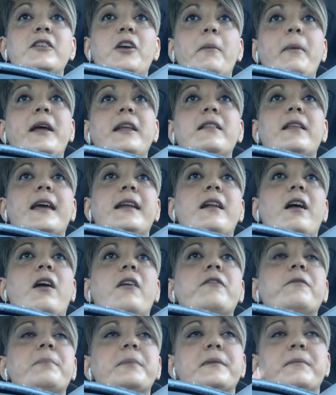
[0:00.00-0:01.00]
Nobody laid
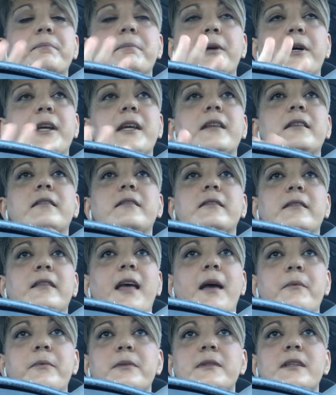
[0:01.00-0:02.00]
off, but
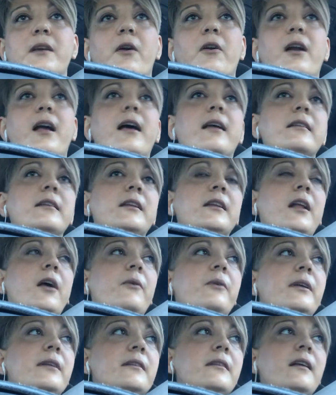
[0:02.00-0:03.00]
that was all right. You
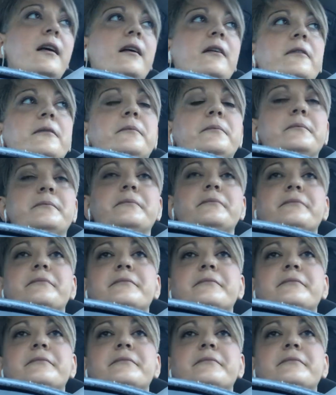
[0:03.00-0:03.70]
know, it. Um,